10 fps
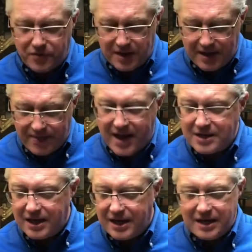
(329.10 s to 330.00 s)
And that
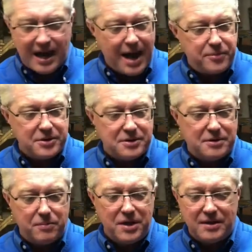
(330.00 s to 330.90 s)
day, it happened
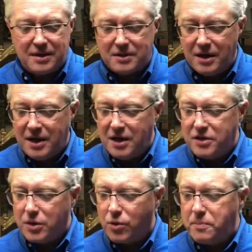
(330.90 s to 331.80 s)
to be that
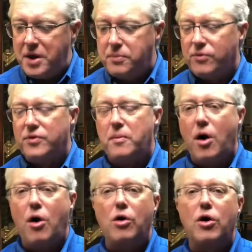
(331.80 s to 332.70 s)
there were people from
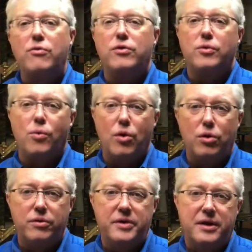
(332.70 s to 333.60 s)
all over the
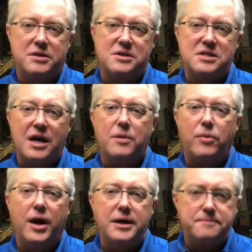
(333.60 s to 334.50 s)
world there to
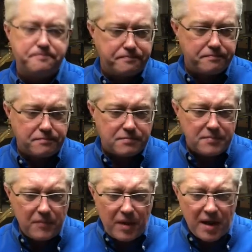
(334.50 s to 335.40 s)
celebrate
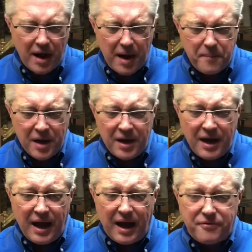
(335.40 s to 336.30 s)

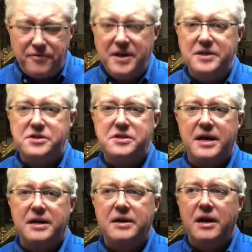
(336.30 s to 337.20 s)
a feast.
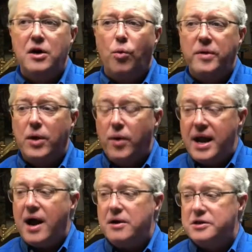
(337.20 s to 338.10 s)
And when they went
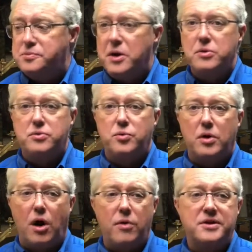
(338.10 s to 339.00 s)
out and spoke
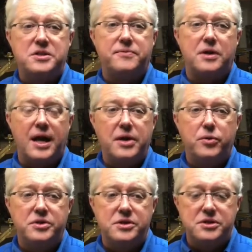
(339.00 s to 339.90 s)
all these different
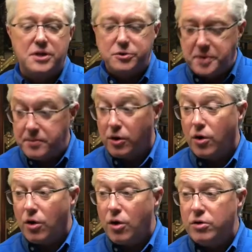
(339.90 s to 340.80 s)
languages, those people
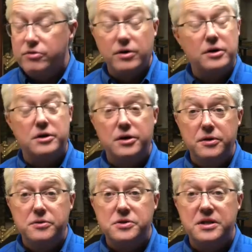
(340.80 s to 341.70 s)
heard the good
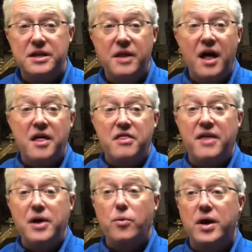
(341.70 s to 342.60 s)
news. And then
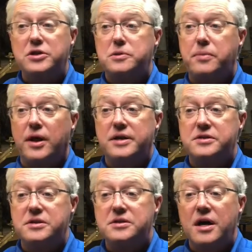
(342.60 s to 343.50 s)
they went to
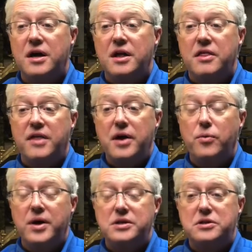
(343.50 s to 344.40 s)
places. They
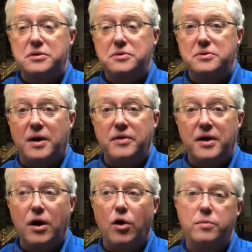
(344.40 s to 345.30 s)
went to
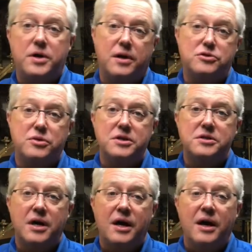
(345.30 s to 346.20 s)
their home
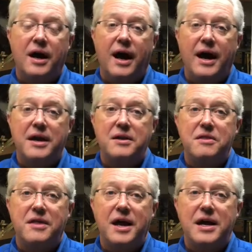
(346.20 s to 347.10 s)
countries.
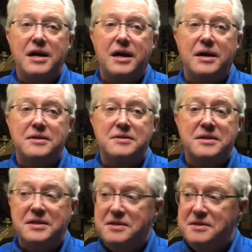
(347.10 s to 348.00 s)
And they
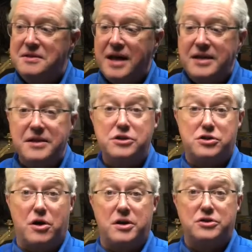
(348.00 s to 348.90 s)
then
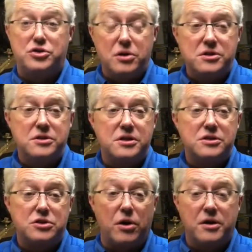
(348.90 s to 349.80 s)
started churches and
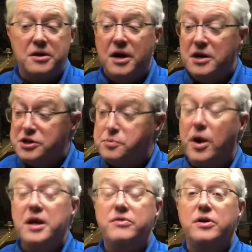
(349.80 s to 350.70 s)
started
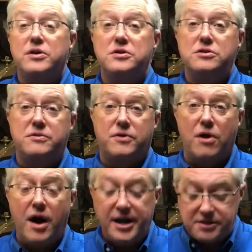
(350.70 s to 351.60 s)
spreading the good news of
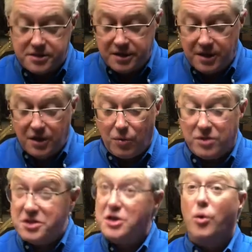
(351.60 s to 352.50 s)
Christ.
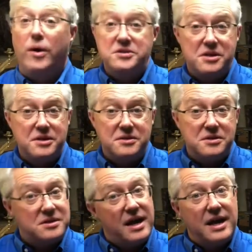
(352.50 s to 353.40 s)
Was it
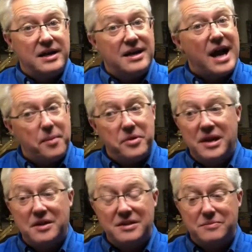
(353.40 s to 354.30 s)
coincidence that it happened
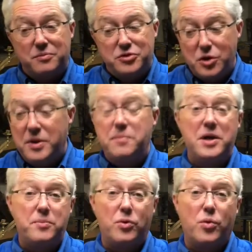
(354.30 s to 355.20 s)
that so many
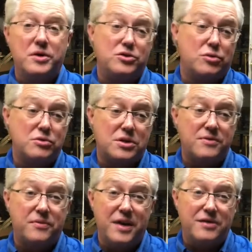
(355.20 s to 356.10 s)
people were in Jerusalem
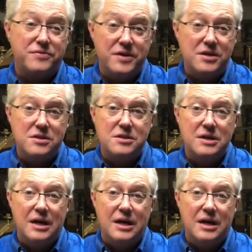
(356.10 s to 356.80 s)
for that feast?